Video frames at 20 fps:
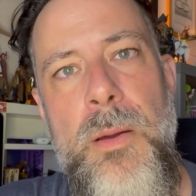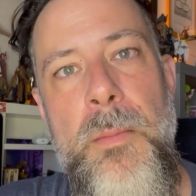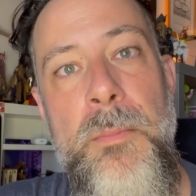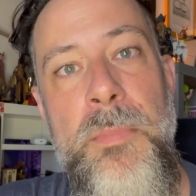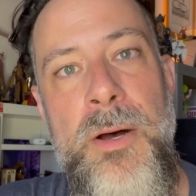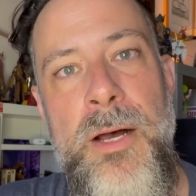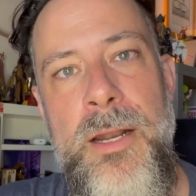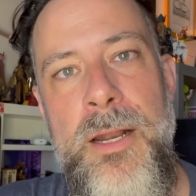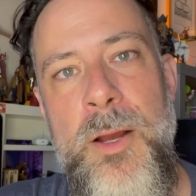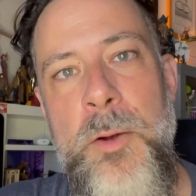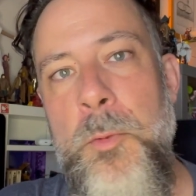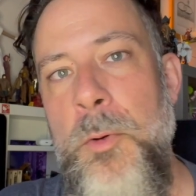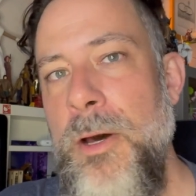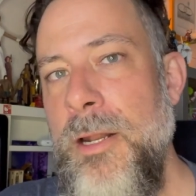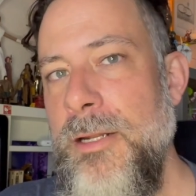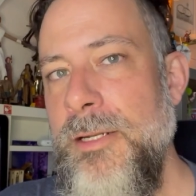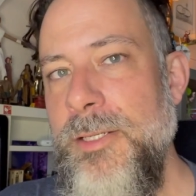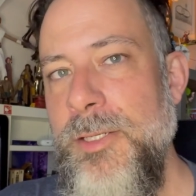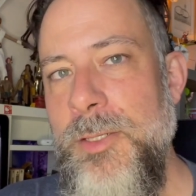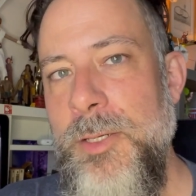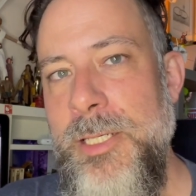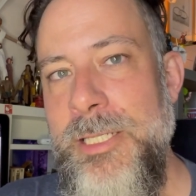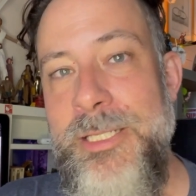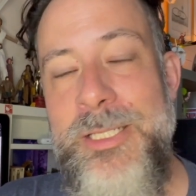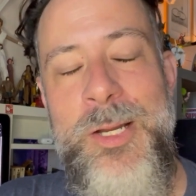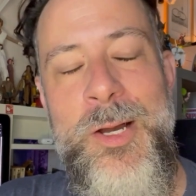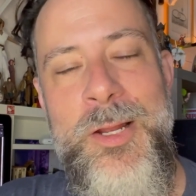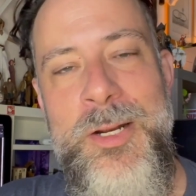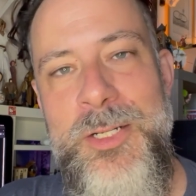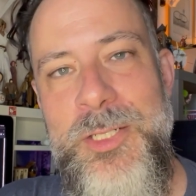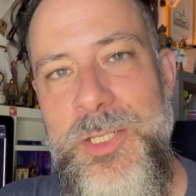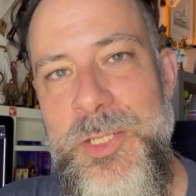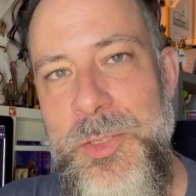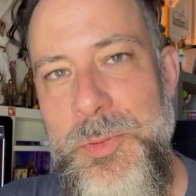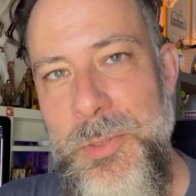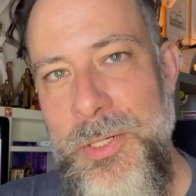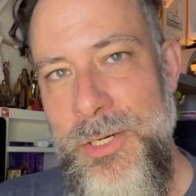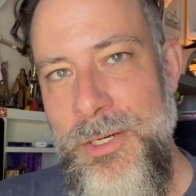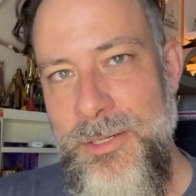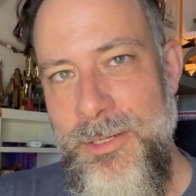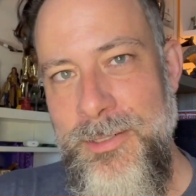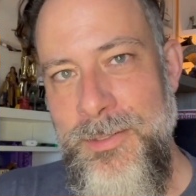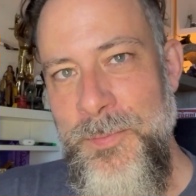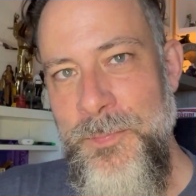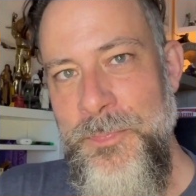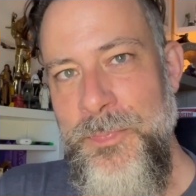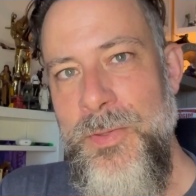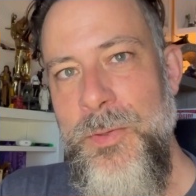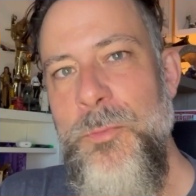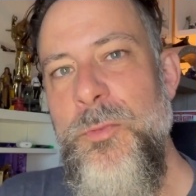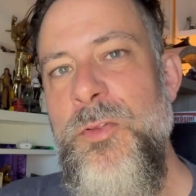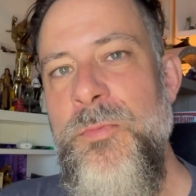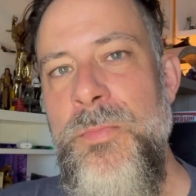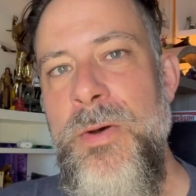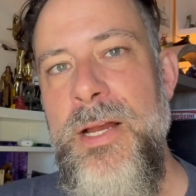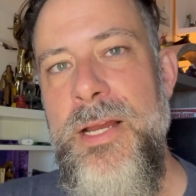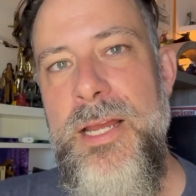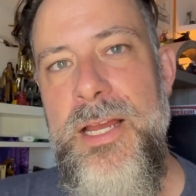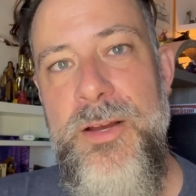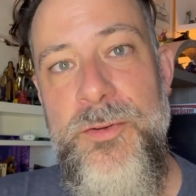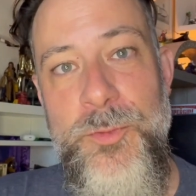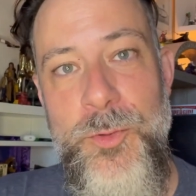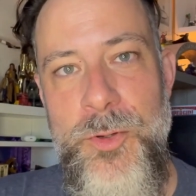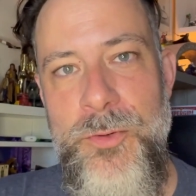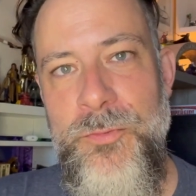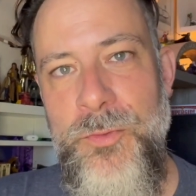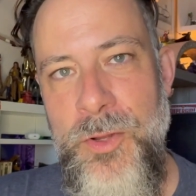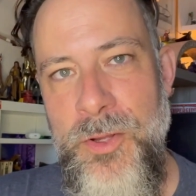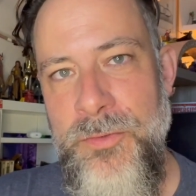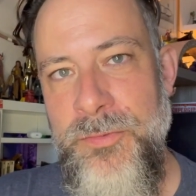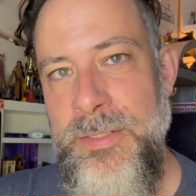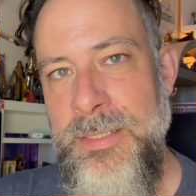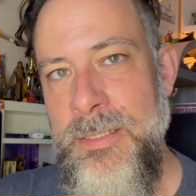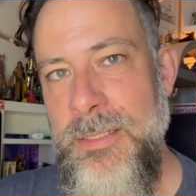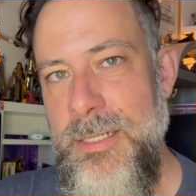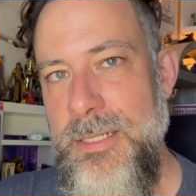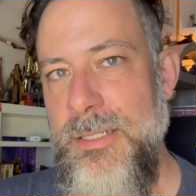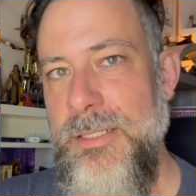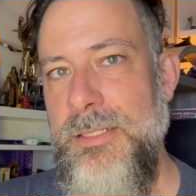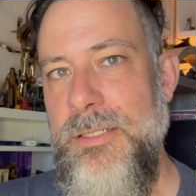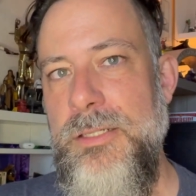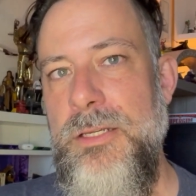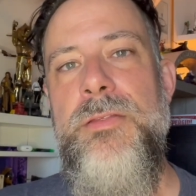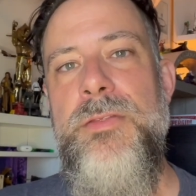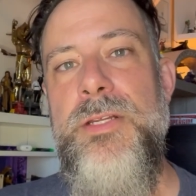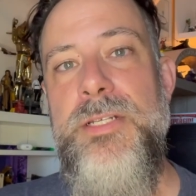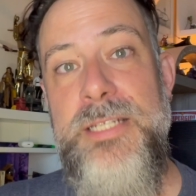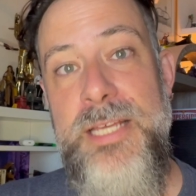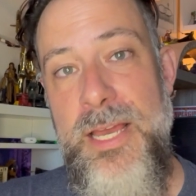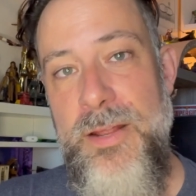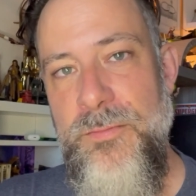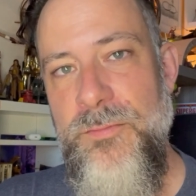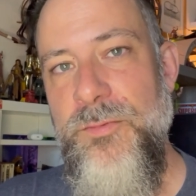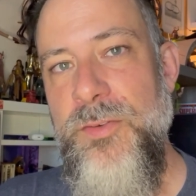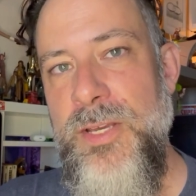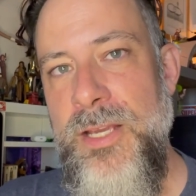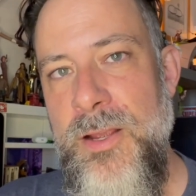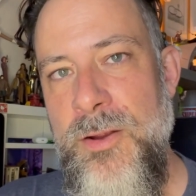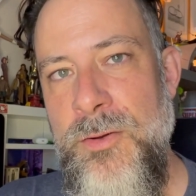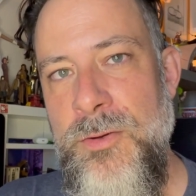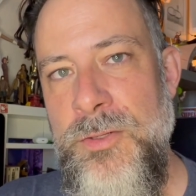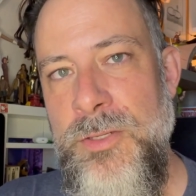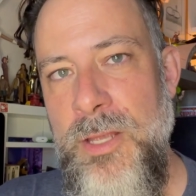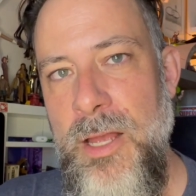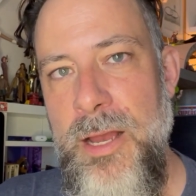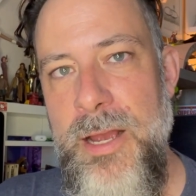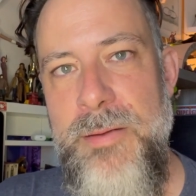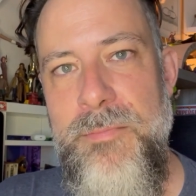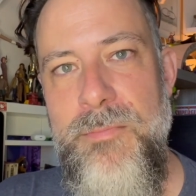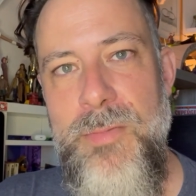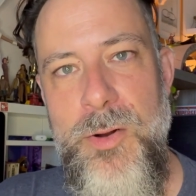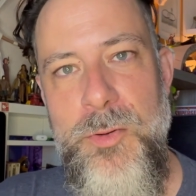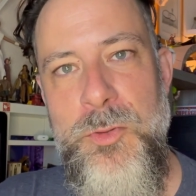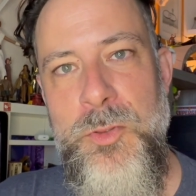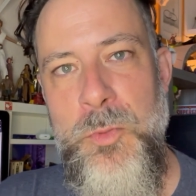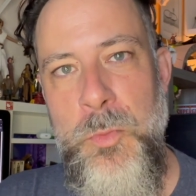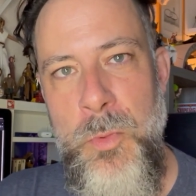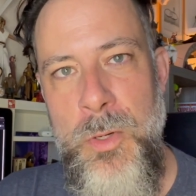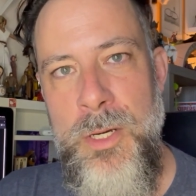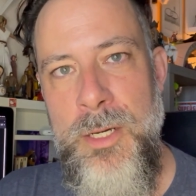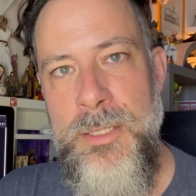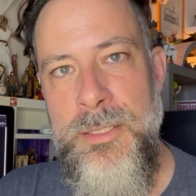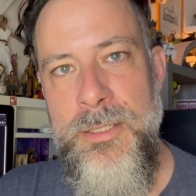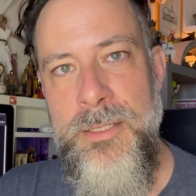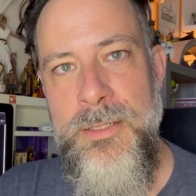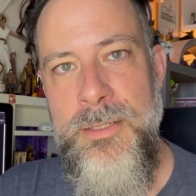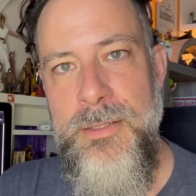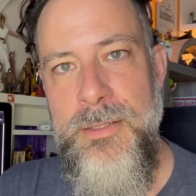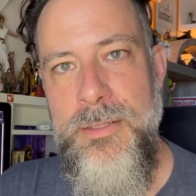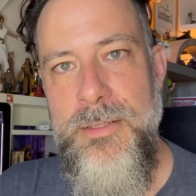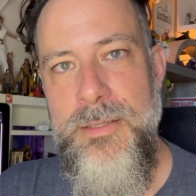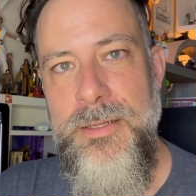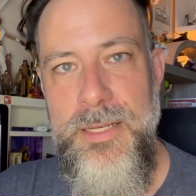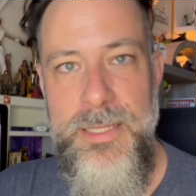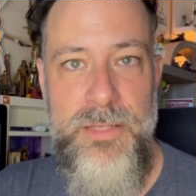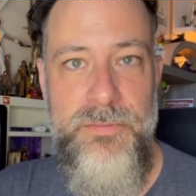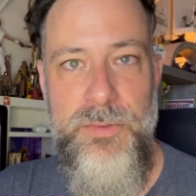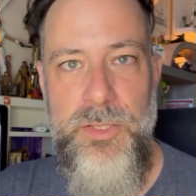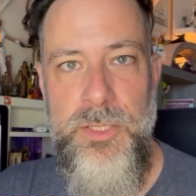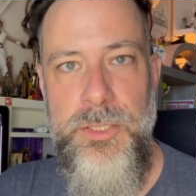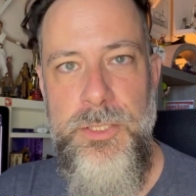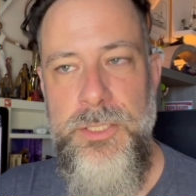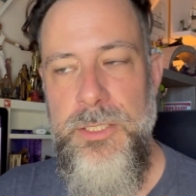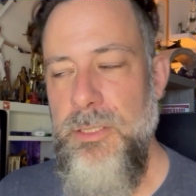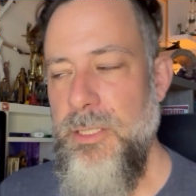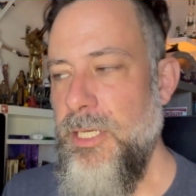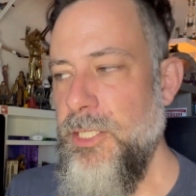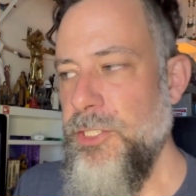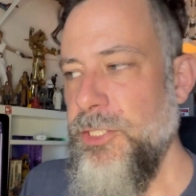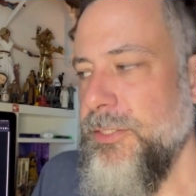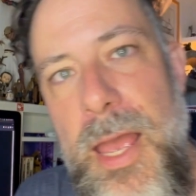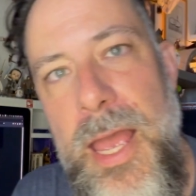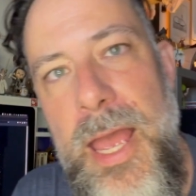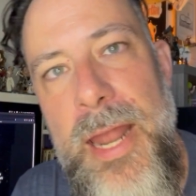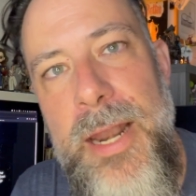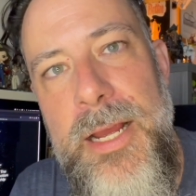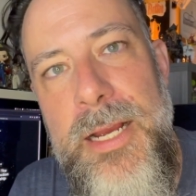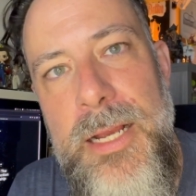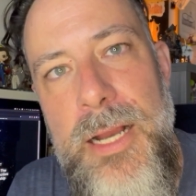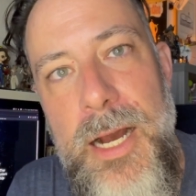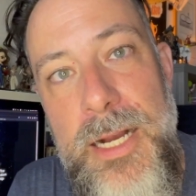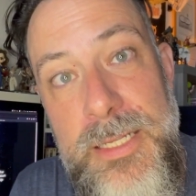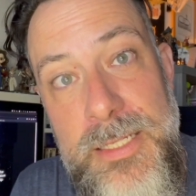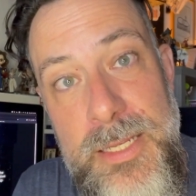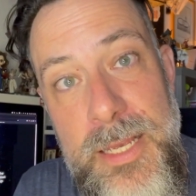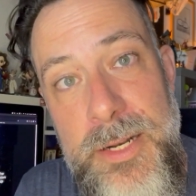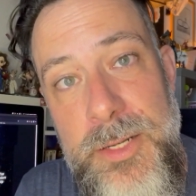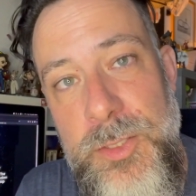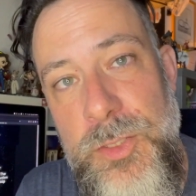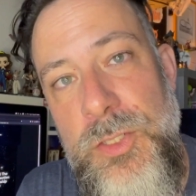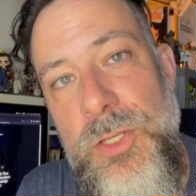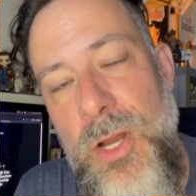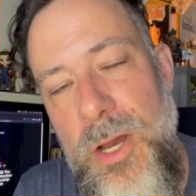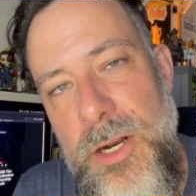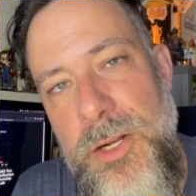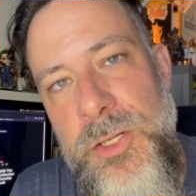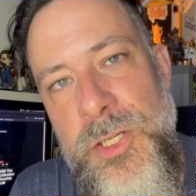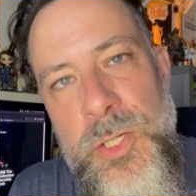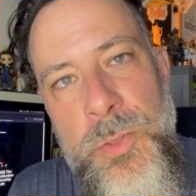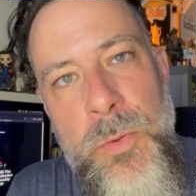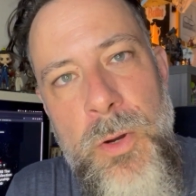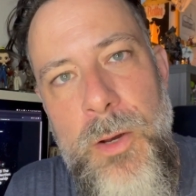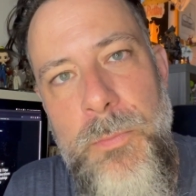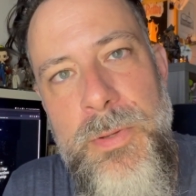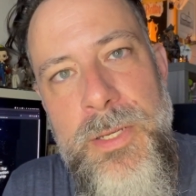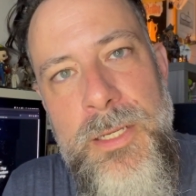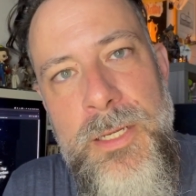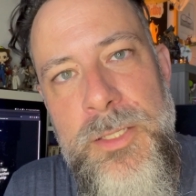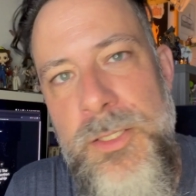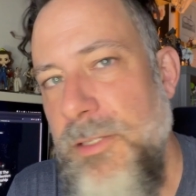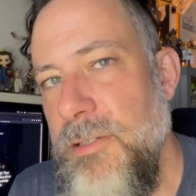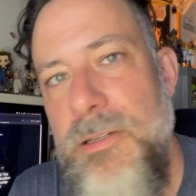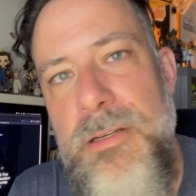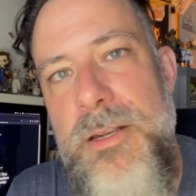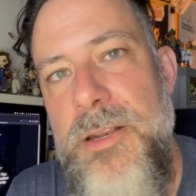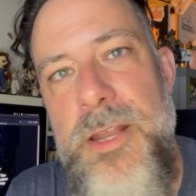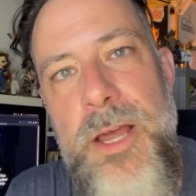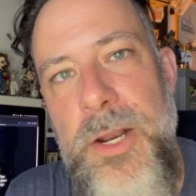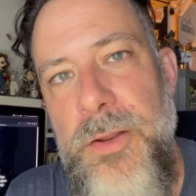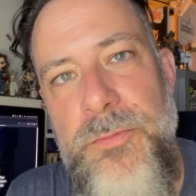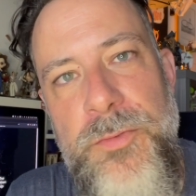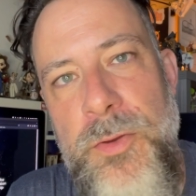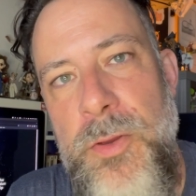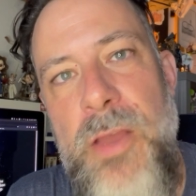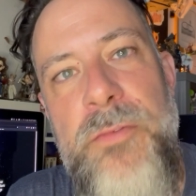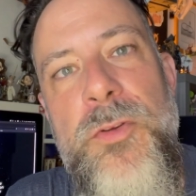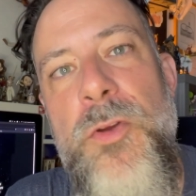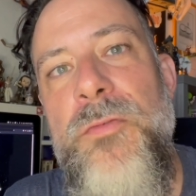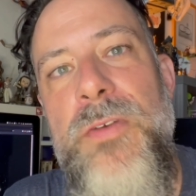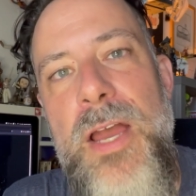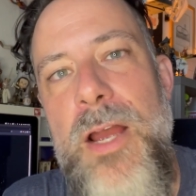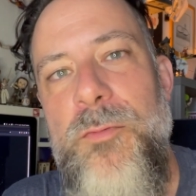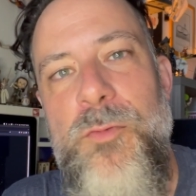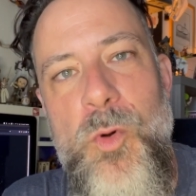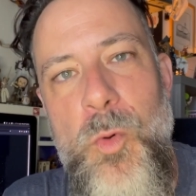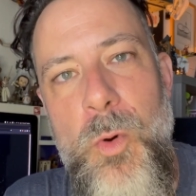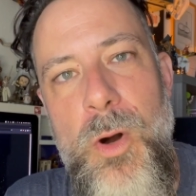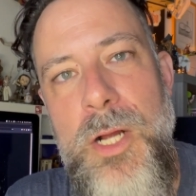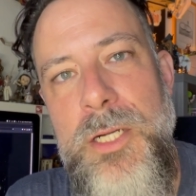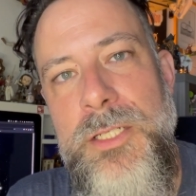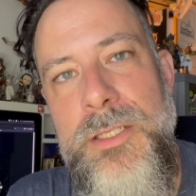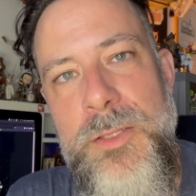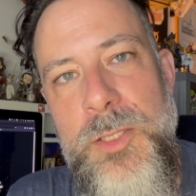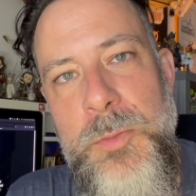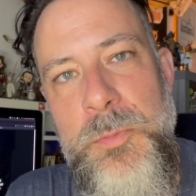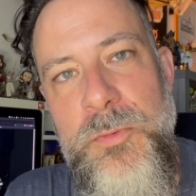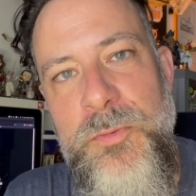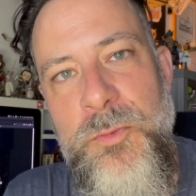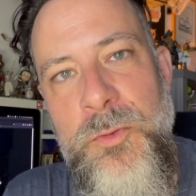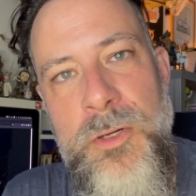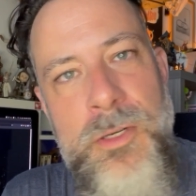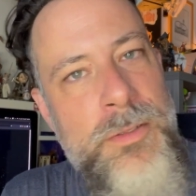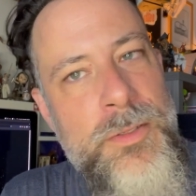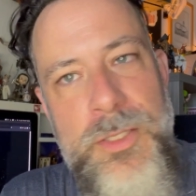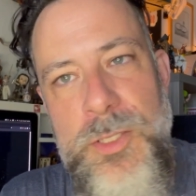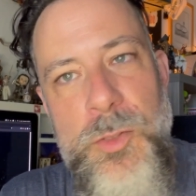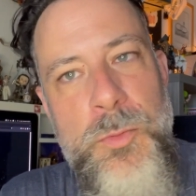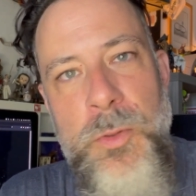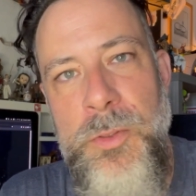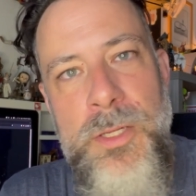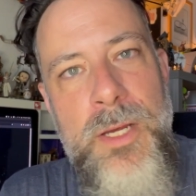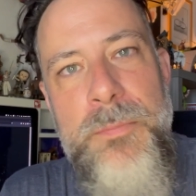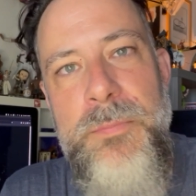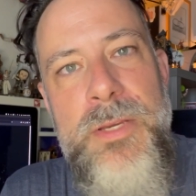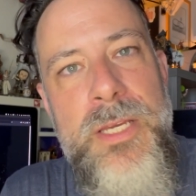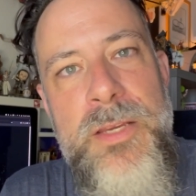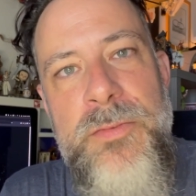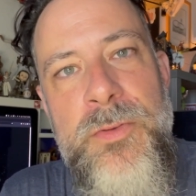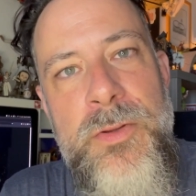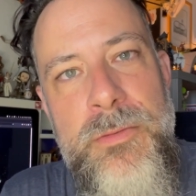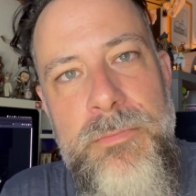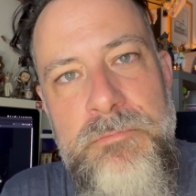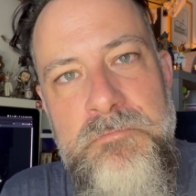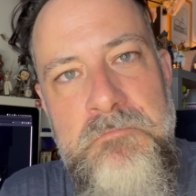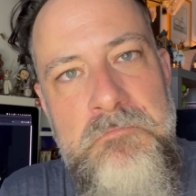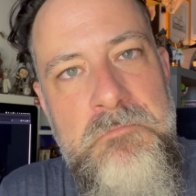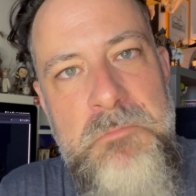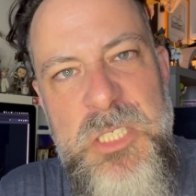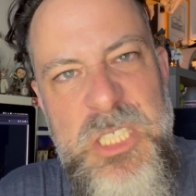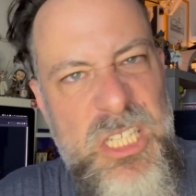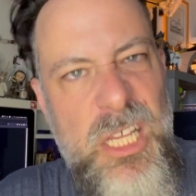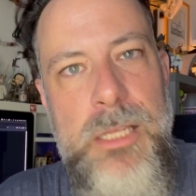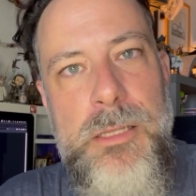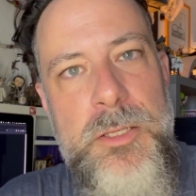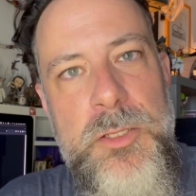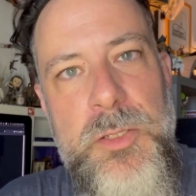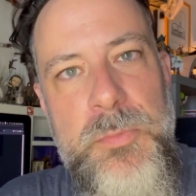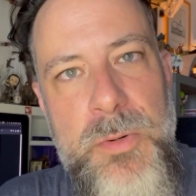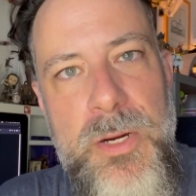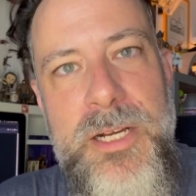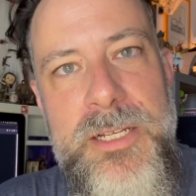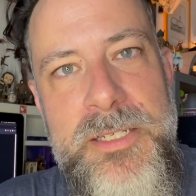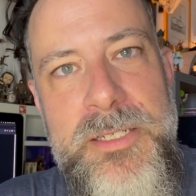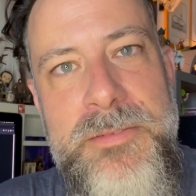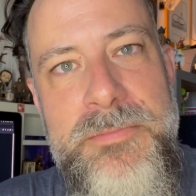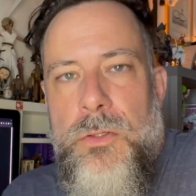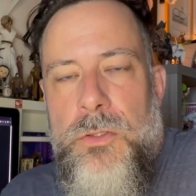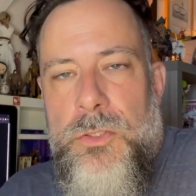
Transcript: But I wanted to astonish you all with my ever-evolving list of the 10 figures I most want in the vintage collection. And I said astonish you all because none of you, if you've ever watched this before, you will not be even slightly surprised.